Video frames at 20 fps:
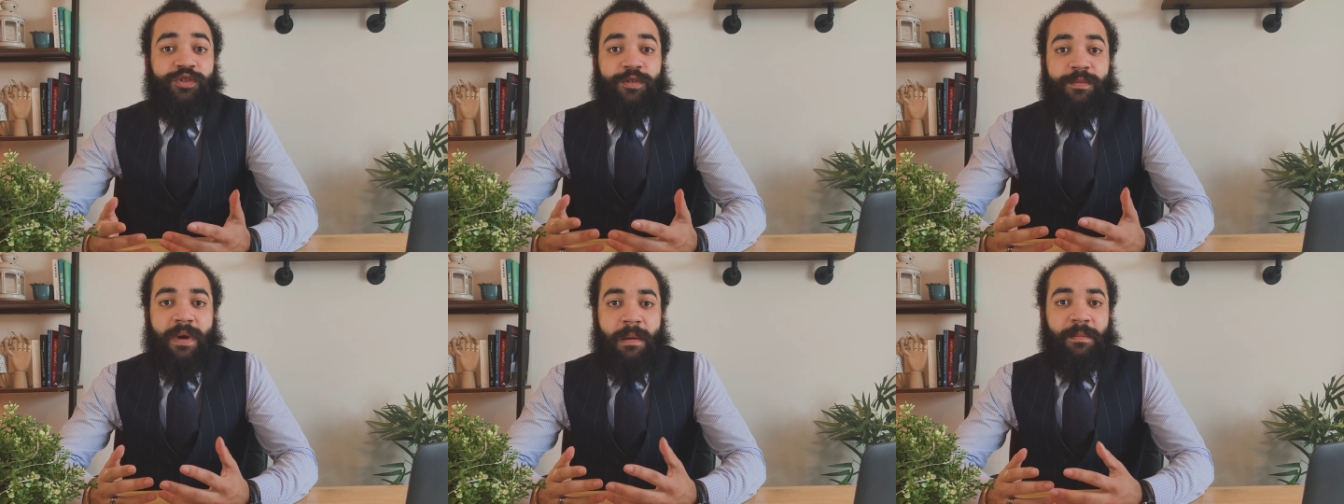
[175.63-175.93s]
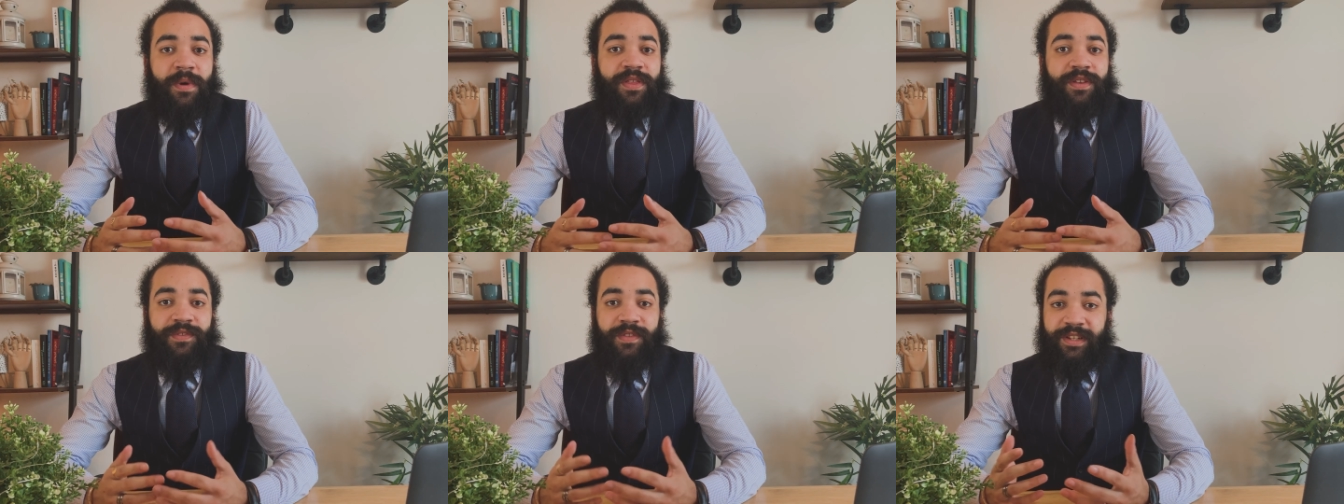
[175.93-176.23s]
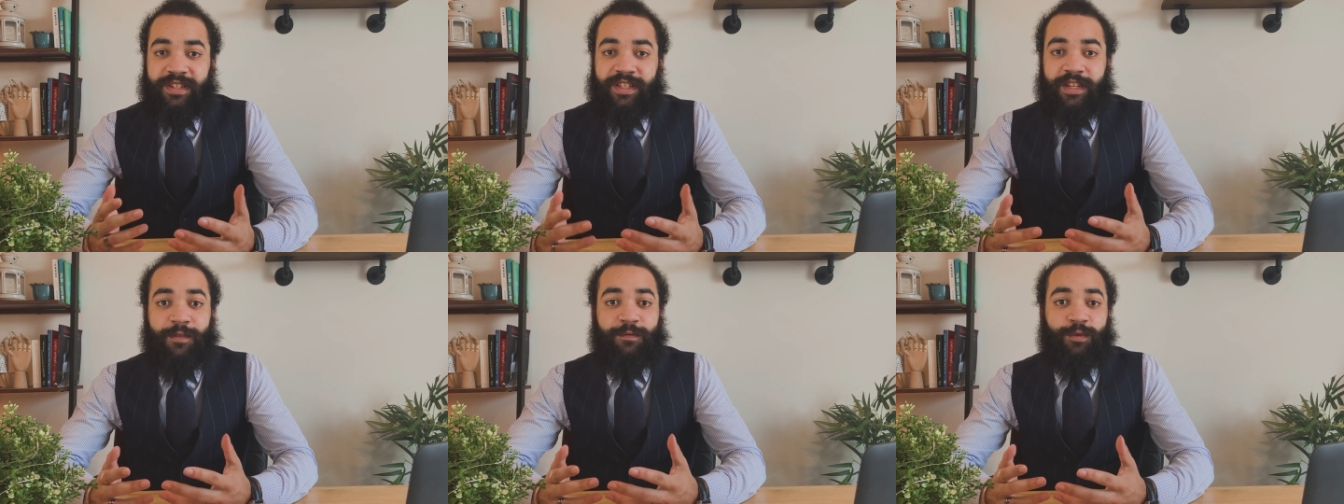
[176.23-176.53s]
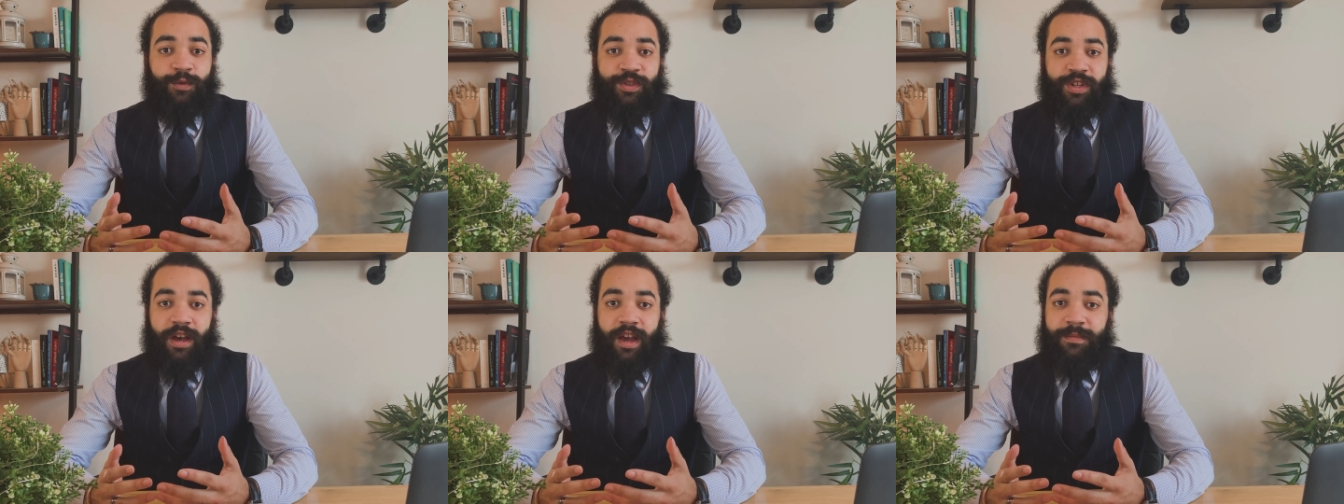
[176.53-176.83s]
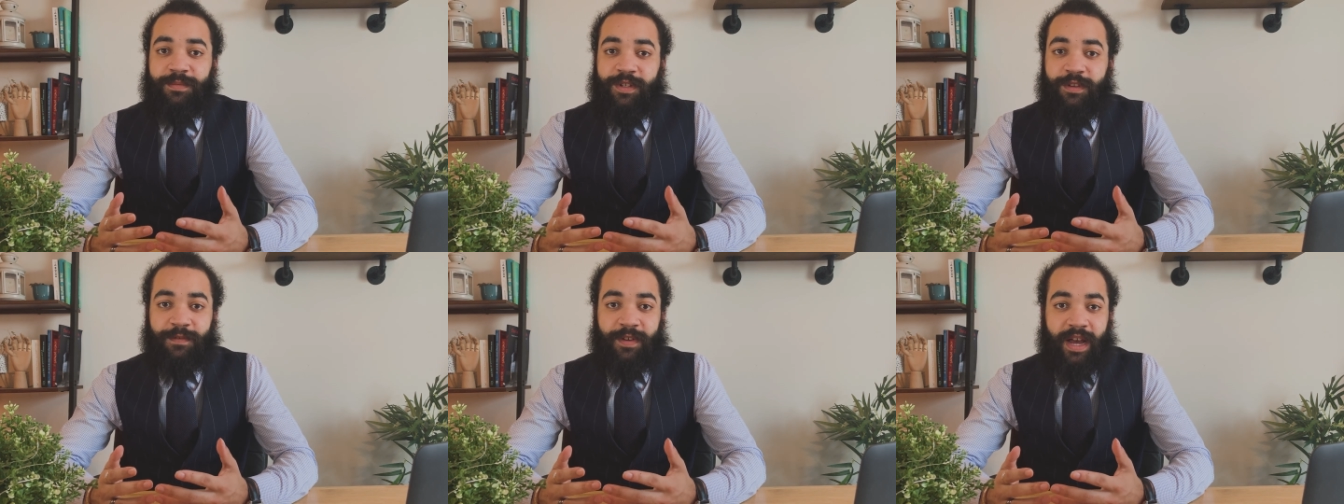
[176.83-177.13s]
to remember that there's several
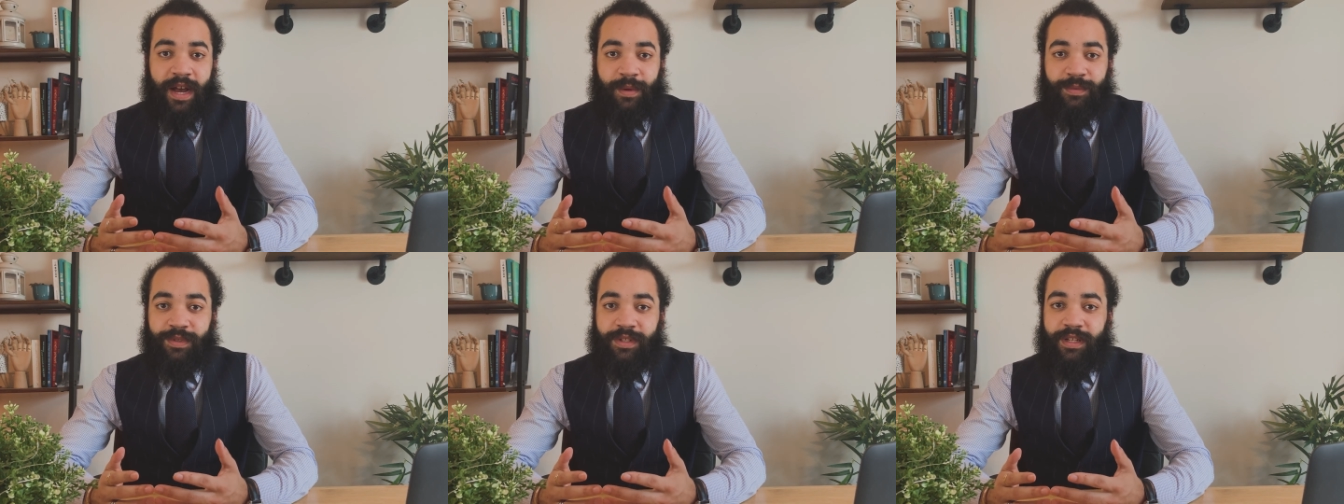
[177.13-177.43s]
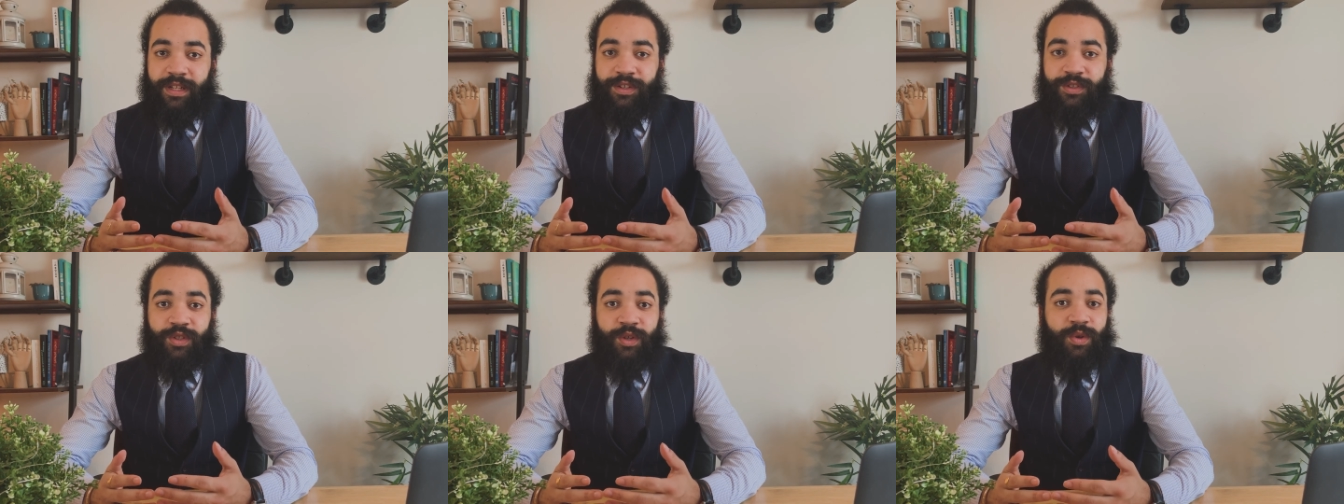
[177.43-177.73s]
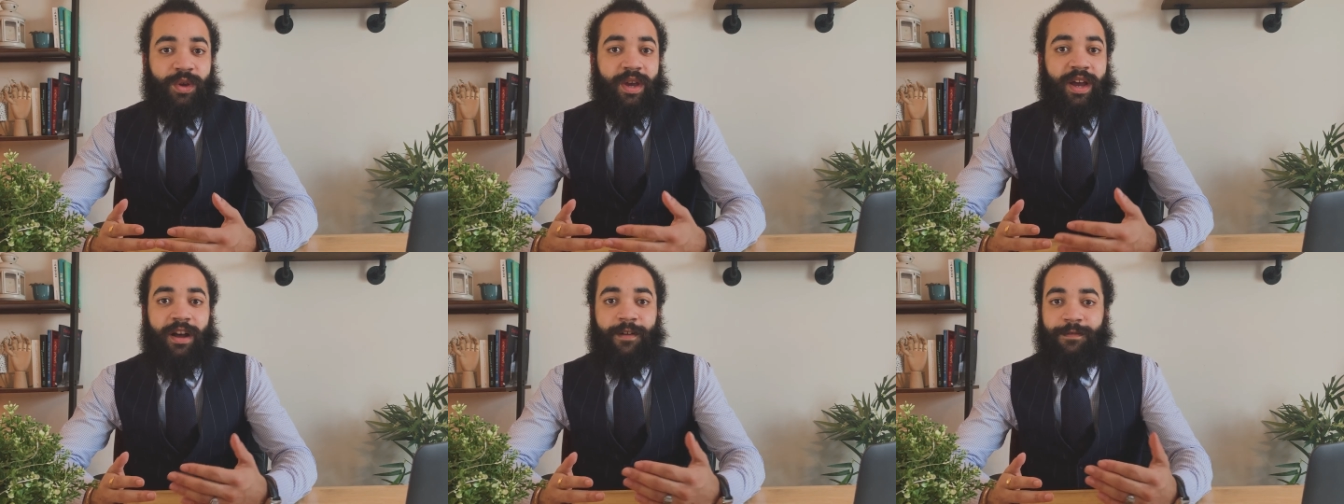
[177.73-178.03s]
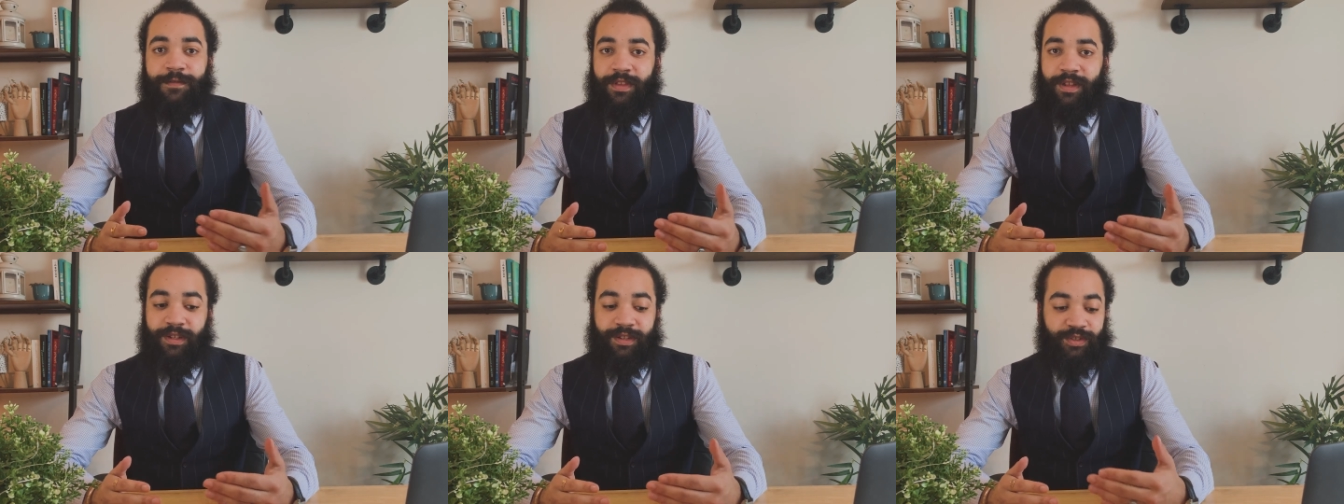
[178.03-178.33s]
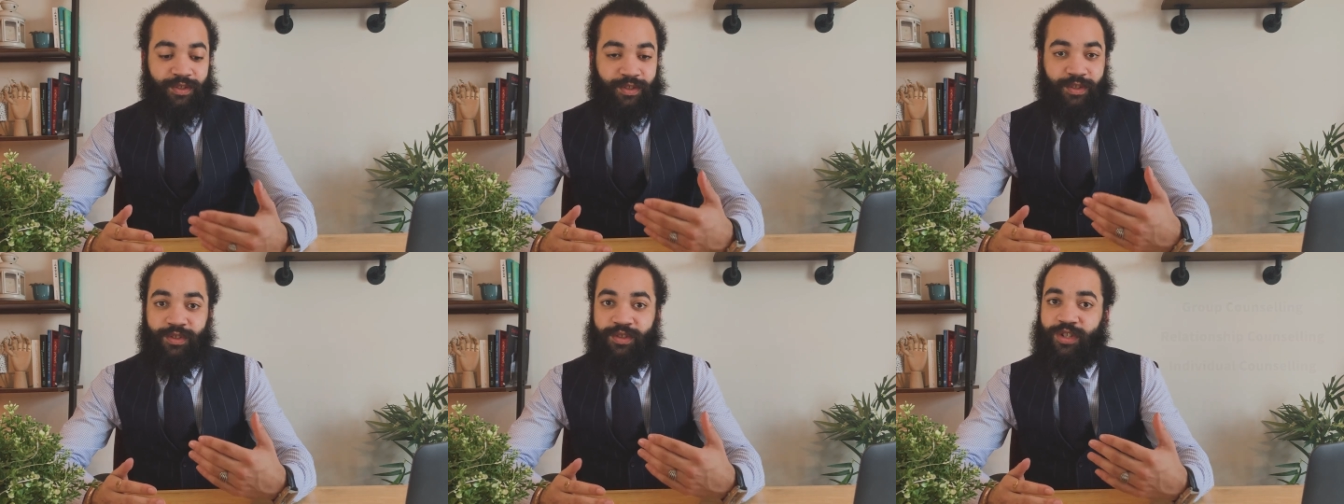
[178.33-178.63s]
types of counselling. So you have things
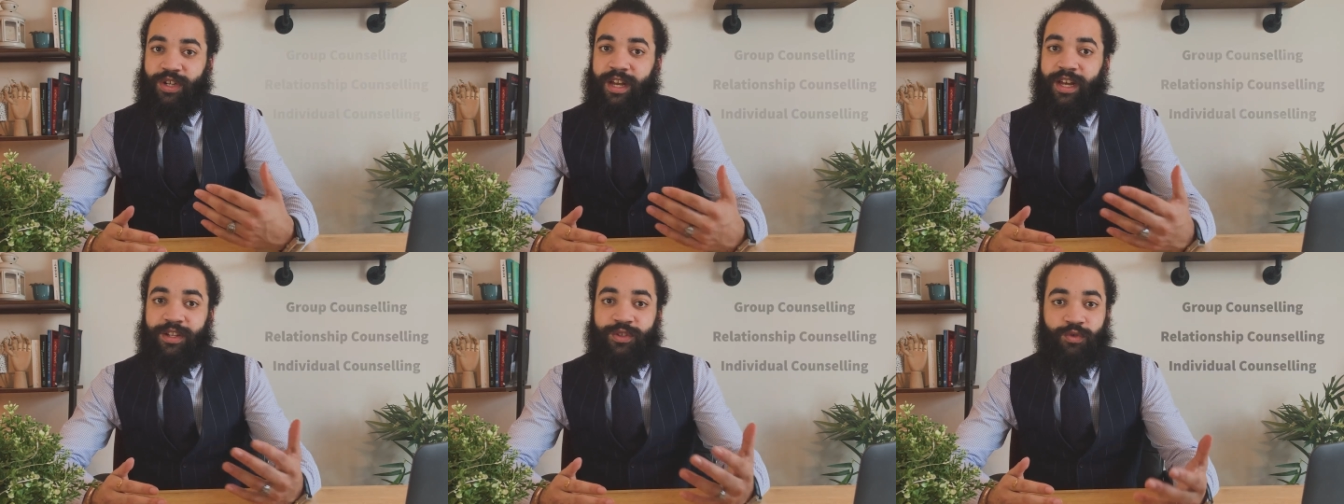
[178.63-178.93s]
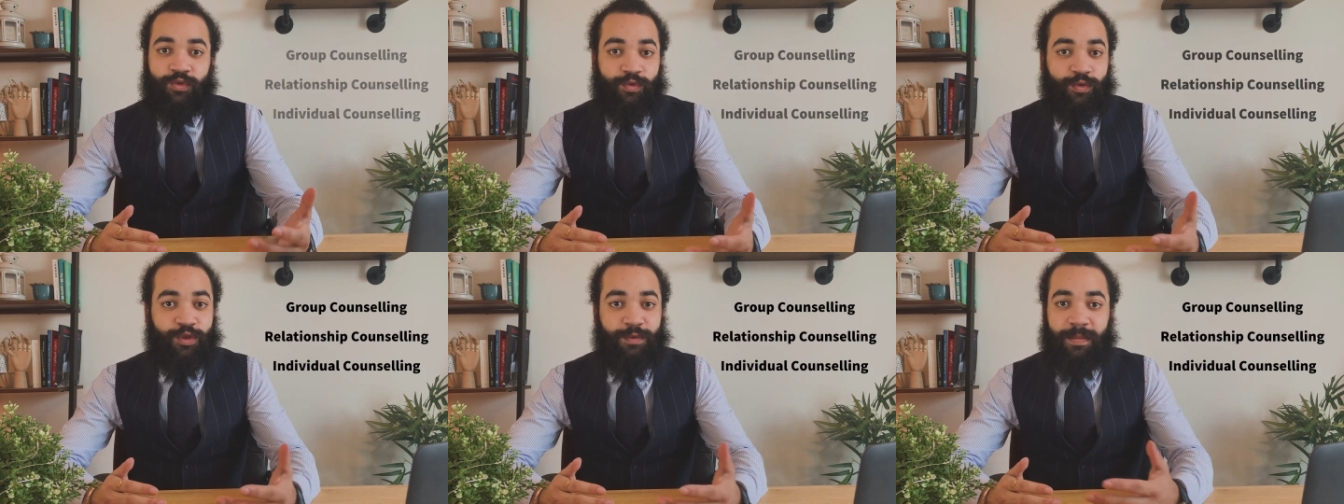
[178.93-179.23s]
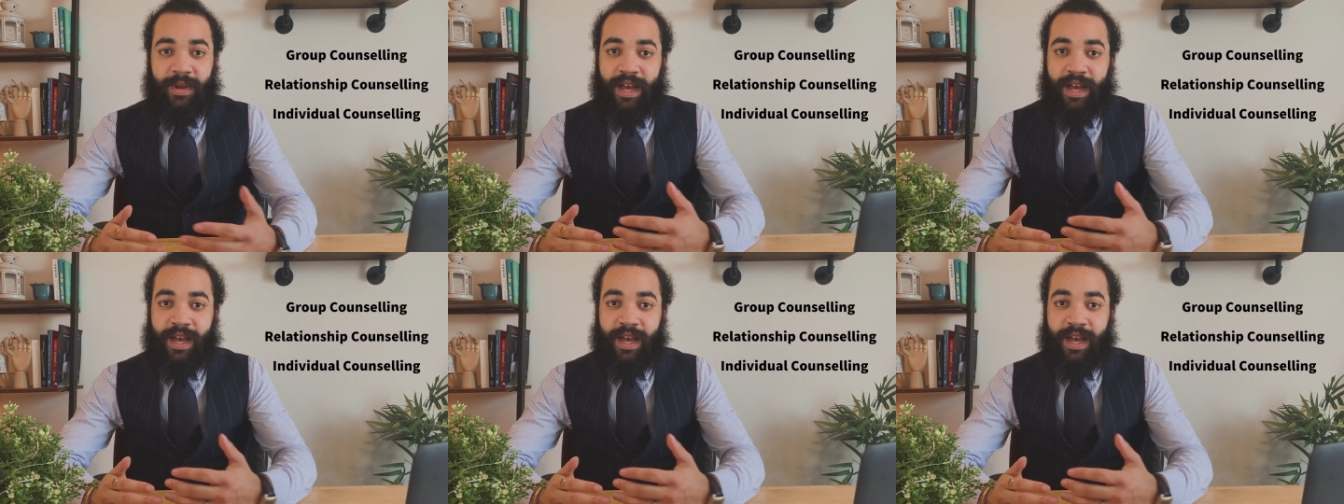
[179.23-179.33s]
such as group